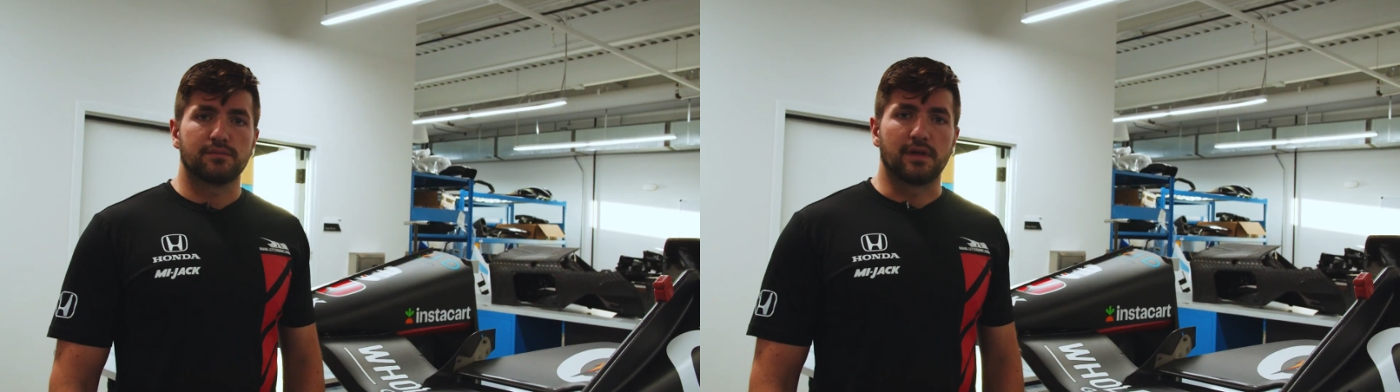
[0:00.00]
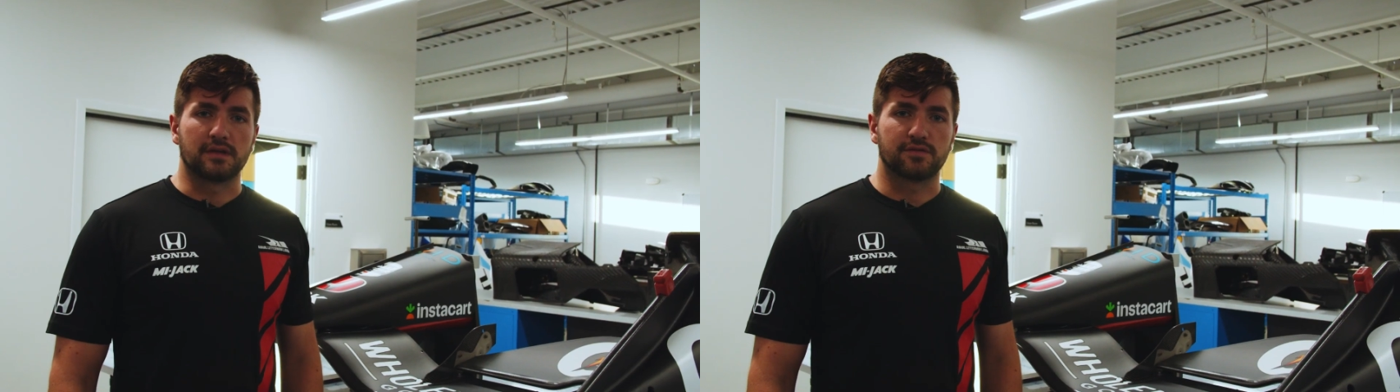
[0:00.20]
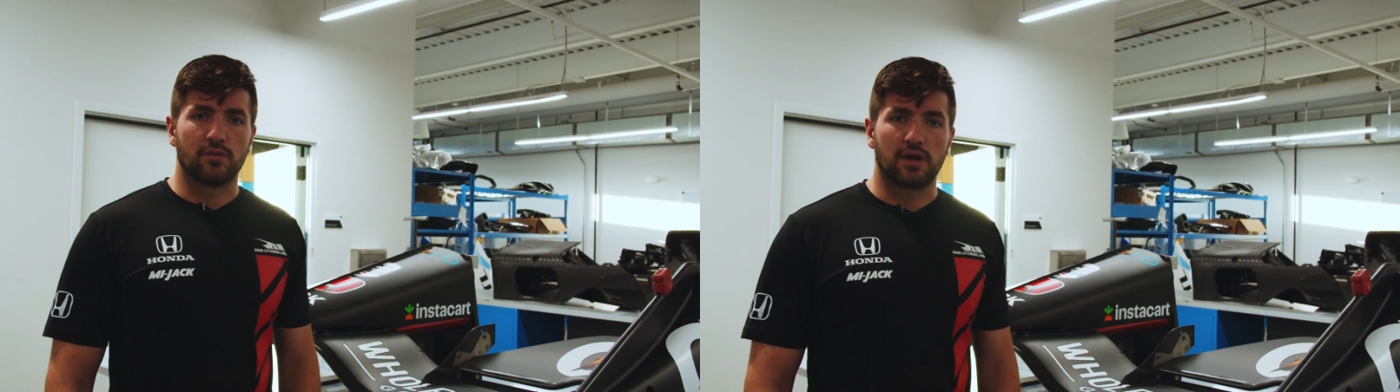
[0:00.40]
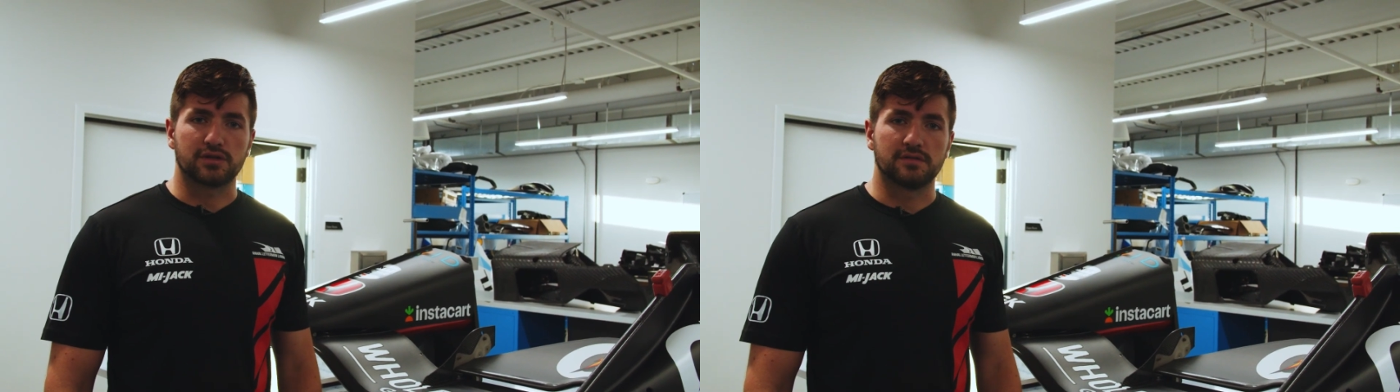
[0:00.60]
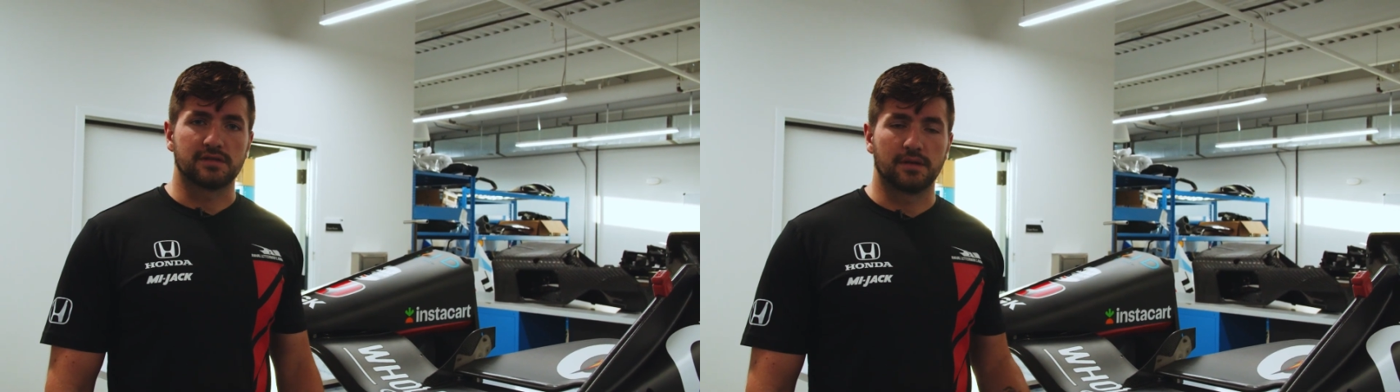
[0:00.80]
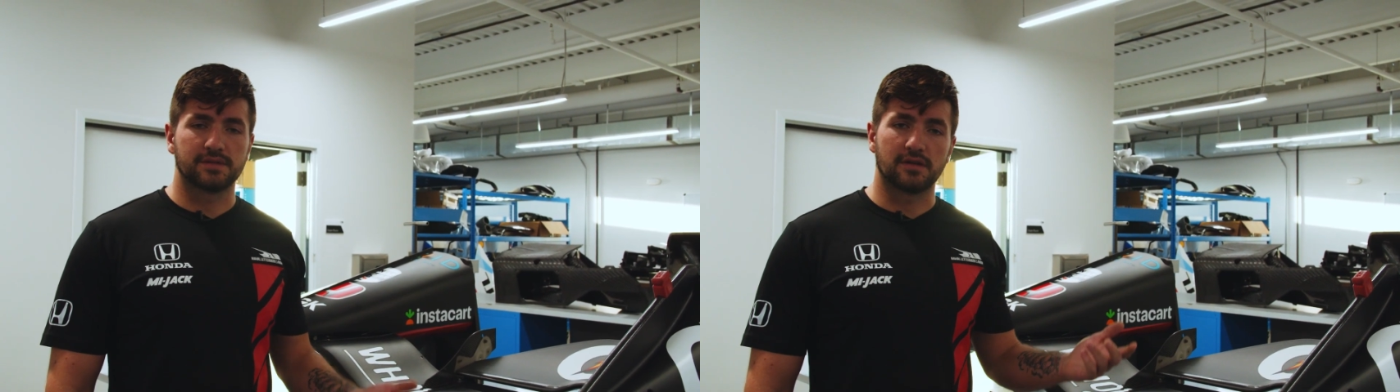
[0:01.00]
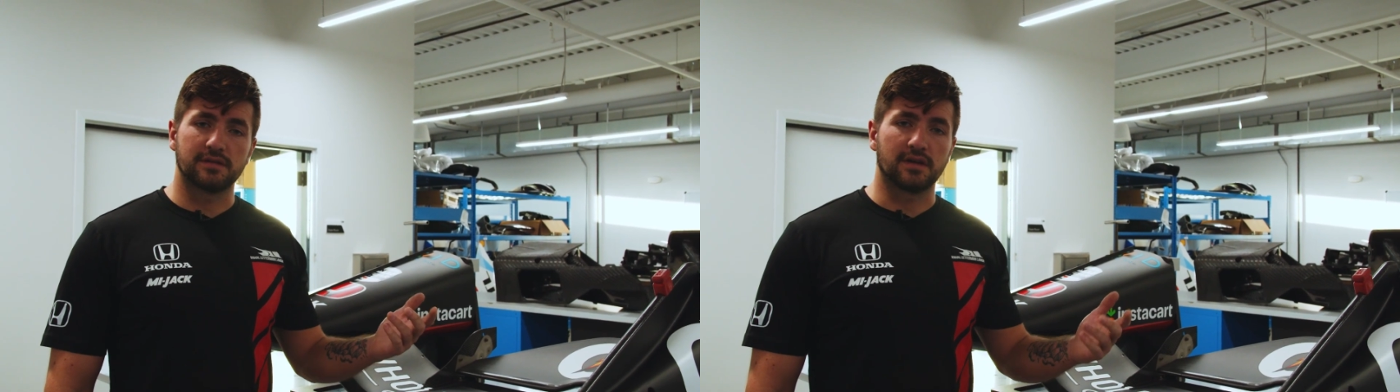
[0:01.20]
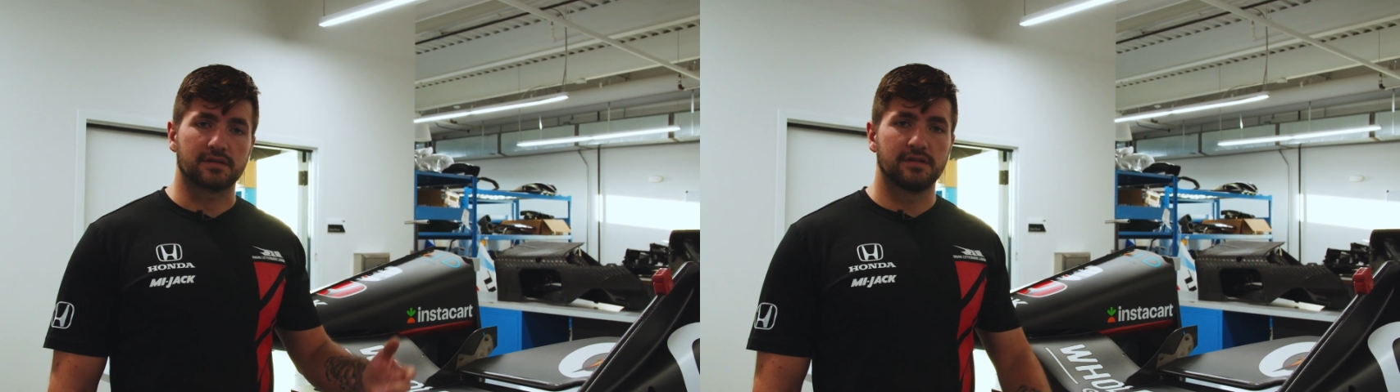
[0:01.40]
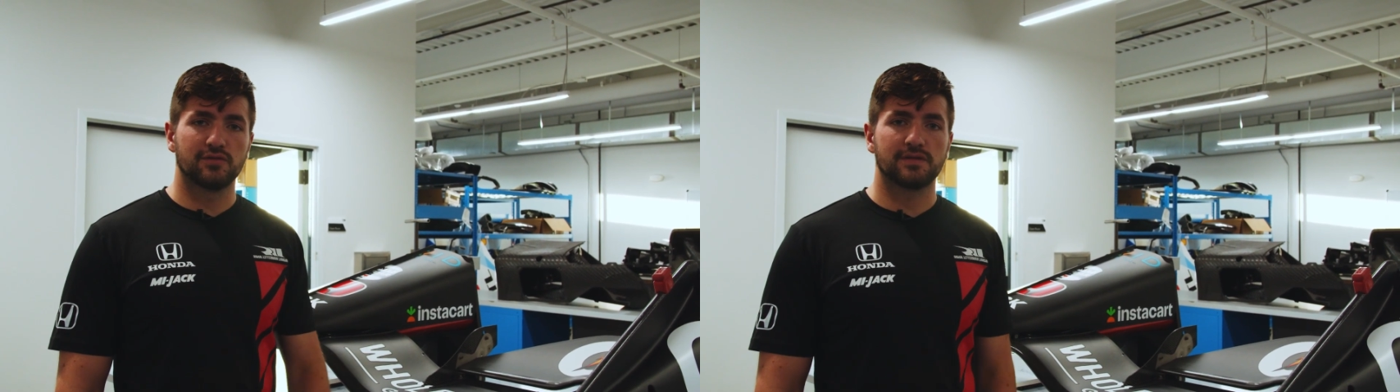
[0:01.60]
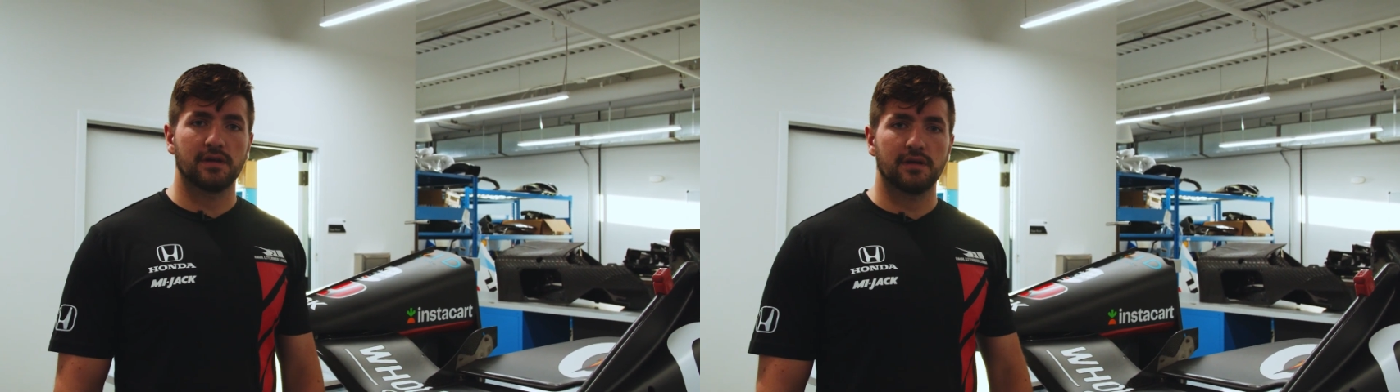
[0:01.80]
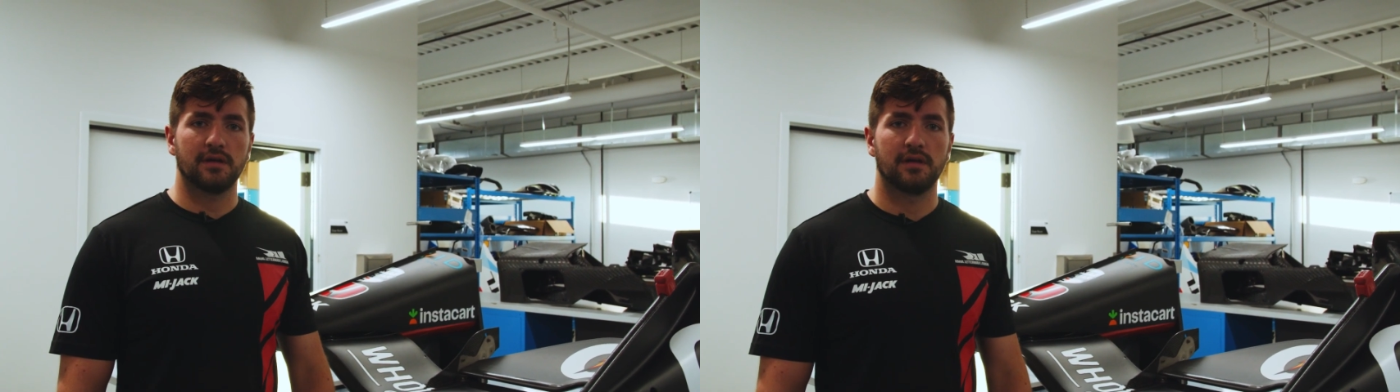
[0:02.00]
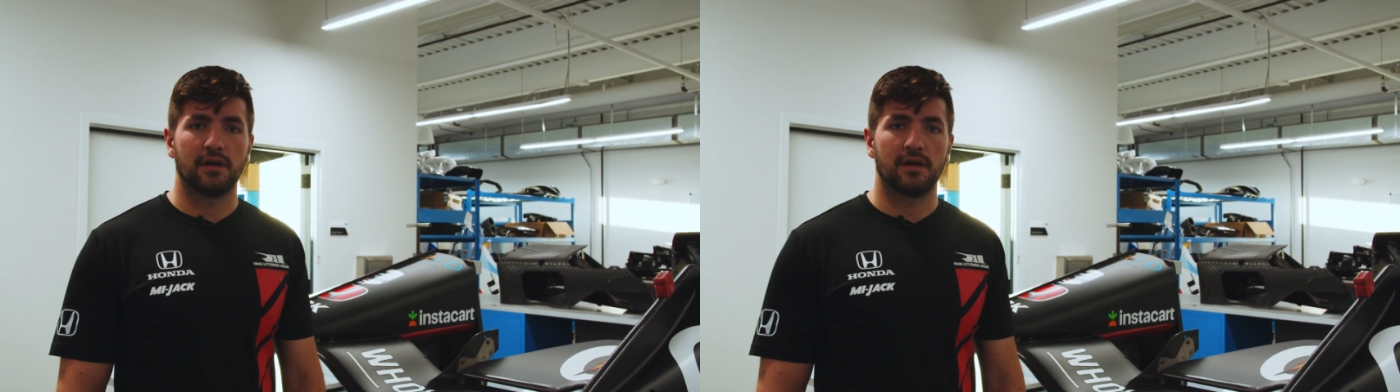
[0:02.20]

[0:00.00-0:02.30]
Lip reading: Thanks for watching this episode of Tech Tuesday.